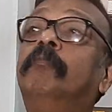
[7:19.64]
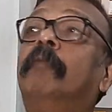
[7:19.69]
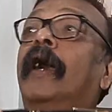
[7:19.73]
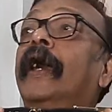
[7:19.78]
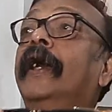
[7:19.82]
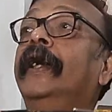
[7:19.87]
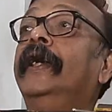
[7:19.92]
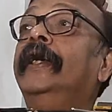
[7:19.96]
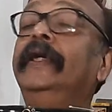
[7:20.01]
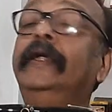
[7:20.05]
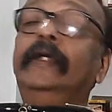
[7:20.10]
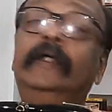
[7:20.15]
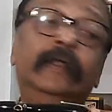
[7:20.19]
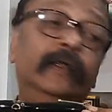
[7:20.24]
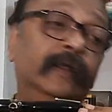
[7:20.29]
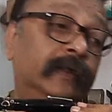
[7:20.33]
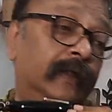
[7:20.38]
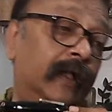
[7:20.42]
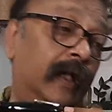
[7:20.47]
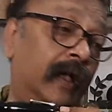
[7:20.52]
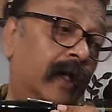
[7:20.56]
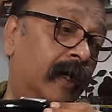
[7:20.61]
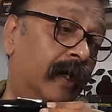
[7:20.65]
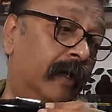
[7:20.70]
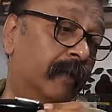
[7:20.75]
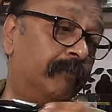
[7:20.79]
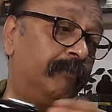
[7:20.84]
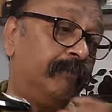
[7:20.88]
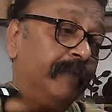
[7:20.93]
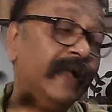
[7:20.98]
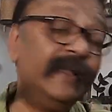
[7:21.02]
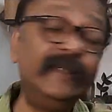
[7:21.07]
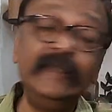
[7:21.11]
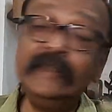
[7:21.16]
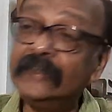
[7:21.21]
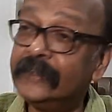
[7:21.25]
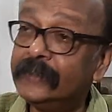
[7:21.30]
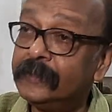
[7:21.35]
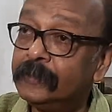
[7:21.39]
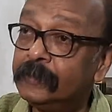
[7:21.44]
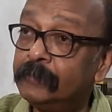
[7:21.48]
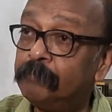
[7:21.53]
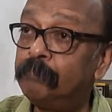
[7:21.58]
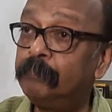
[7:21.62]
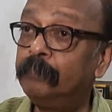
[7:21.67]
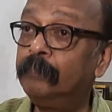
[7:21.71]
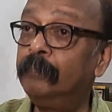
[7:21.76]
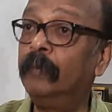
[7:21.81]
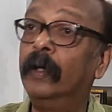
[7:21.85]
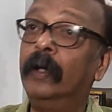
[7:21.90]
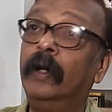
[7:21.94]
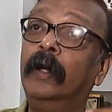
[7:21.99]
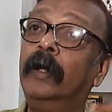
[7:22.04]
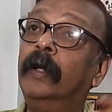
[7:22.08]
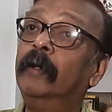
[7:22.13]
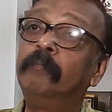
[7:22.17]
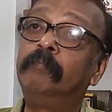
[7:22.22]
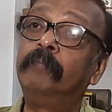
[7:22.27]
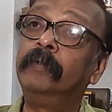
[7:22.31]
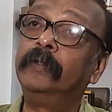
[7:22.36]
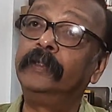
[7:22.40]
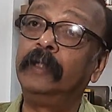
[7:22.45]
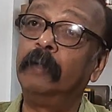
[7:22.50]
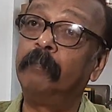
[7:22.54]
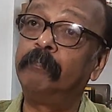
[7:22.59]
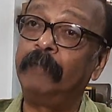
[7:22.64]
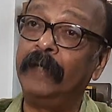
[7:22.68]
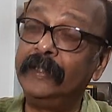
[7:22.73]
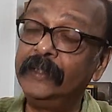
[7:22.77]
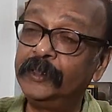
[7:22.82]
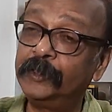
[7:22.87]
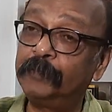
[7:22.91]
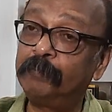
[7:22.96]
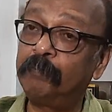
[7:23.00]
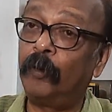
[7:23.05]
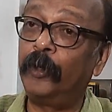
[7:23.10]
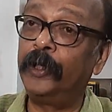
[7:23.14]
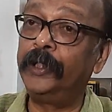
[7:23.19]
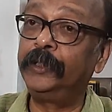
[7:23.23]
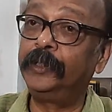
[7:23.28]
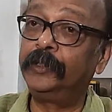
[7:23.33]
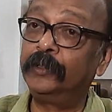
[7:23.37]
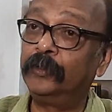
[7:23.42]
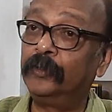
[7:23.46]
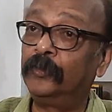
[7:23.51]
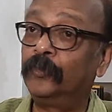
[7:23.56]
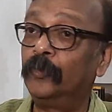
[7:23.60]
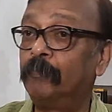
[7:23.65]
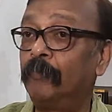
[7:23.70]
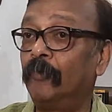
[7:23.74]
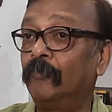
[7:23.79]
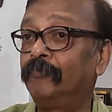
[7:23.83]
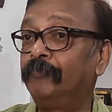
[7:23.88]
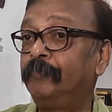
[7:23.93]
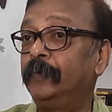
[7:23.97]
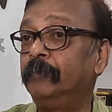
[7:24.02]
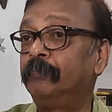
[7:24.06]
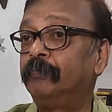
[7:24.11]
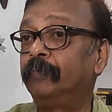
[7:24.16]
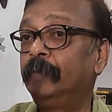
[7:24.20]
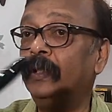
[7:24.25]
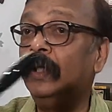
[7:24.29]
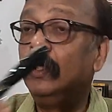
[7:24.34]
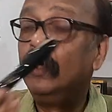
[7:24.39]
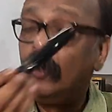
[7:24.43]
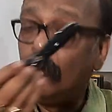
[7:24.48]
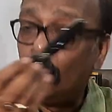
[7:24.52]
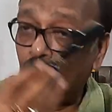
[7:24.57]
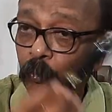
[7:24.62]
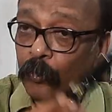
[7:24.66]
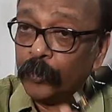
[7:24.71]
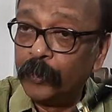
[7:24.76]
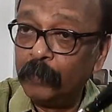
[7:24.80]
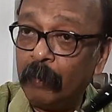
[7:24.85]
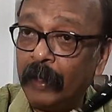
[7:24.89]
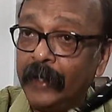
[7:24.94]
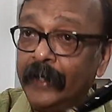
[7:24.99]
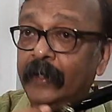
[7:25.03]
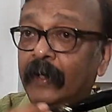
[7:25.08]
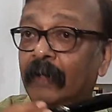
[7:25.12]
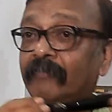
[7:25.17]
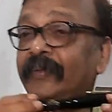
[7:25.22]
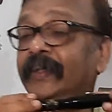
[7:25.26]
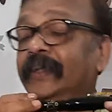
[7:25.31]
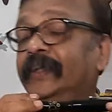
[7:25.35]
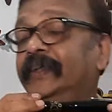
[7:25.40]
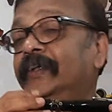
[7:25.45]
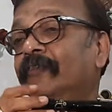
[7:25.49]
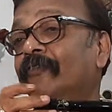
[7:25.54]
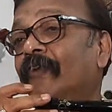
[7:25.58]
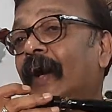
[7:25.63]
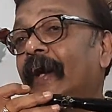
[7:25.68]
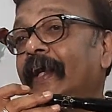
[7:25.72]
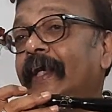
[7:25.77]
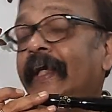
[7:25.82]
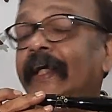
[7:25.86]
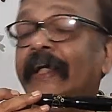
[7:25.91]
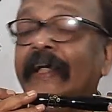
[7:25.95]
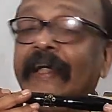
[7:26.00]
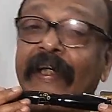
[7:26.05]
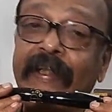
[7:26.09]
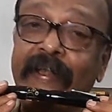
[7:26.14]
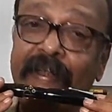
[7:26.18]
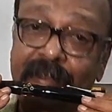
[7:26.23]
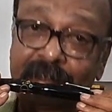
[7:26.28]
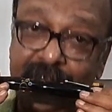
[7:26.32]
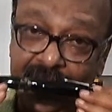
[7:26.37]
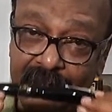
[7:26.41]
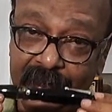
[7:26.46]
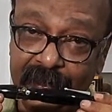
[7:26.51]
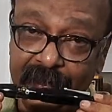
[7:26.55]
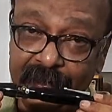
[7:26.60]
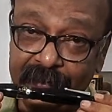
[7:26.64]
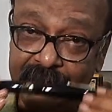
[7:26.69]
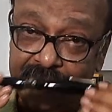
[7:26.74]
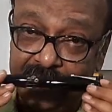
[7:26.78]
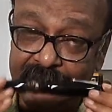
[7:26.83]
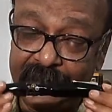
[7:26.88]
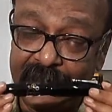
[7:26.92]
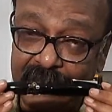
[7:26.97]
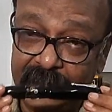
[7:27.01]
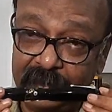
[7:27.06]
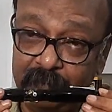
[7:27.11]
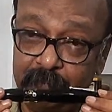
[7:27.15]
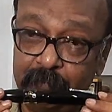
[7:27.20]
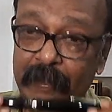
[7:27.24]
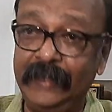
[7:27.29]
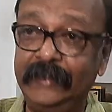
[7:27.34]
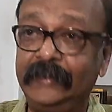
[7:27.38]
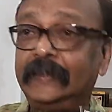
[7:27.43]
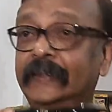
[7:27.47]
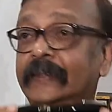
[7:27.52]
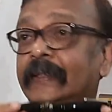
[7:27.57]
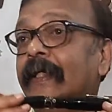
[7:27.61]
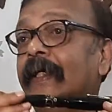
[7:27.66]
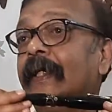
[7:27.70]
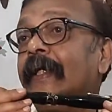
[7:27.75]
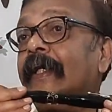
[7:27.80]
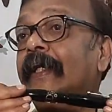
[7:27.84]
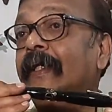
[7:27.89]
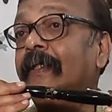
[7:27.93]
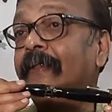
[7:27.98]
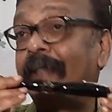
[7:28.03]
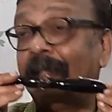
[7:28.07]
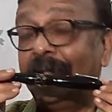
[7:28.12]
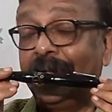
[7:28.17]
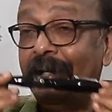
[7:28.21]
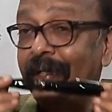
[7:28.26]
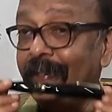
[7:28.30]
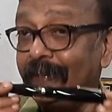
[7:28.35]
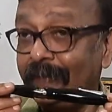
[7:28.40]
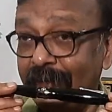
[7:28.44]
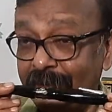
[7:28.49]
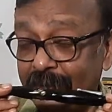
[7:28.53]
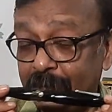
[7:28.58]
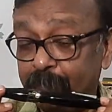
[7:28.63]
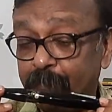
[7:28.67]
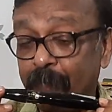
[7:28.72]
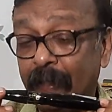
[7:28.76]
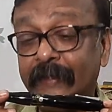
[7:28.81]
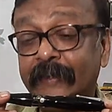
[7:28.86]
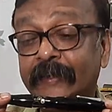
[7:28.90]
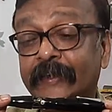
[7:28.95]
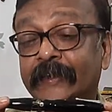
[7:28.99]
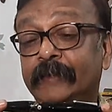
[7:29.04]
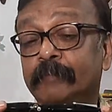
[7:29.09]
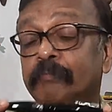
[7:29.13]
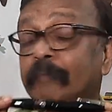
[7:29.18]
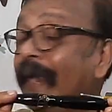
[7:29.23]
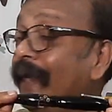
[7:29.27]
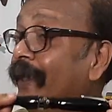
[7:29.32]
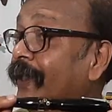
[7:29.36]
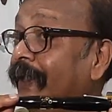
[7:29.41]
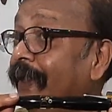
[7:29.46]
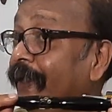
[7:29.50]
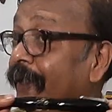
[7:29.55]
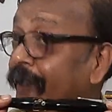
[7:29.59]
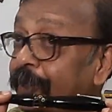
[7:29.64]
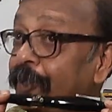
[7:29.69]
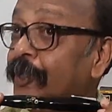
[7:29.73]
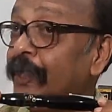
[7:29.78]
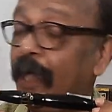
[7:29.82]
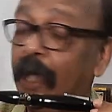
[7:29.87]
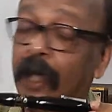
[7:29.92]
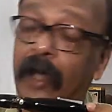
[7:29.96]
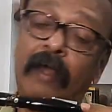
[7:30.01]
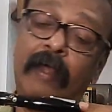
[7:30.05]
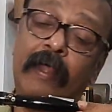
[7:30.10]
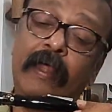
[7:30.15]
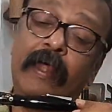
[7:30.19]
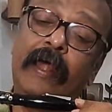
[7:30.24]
by the Pens Point group of people, owned by Ravi Tiwari in Delhi. They're Delhi based. They're getting these pens made in India,